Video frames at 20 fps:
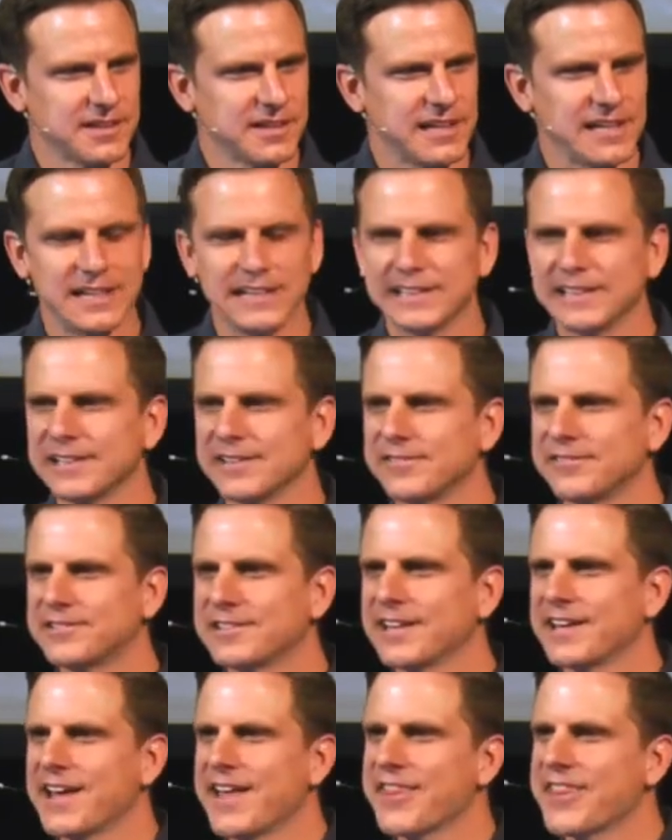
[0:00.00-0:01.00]
He lived
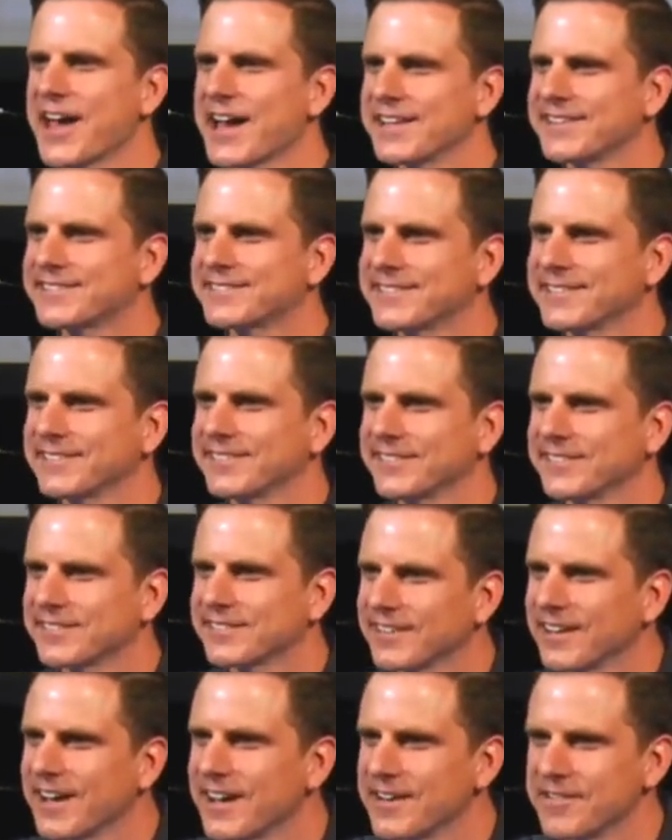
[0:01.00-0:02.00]
that
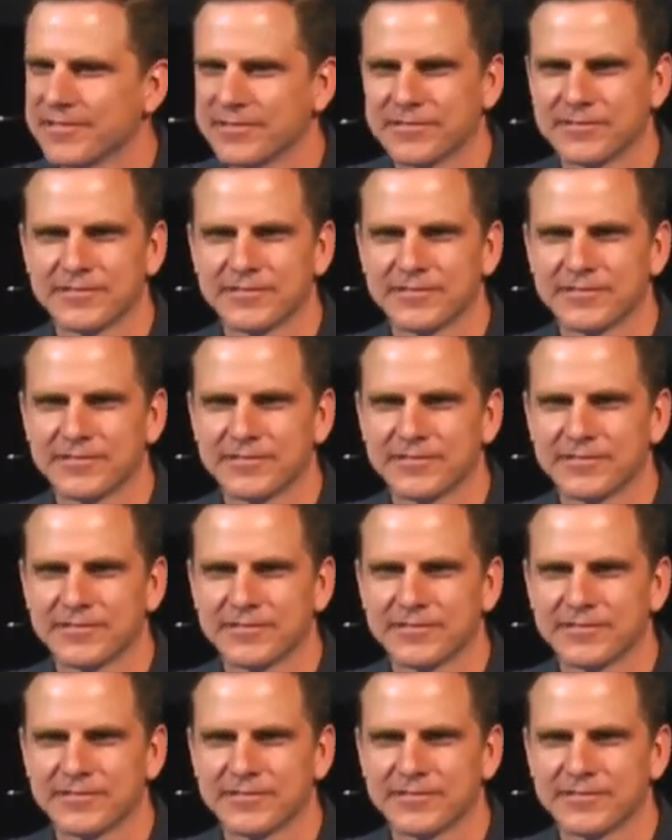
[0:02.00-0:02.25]
life.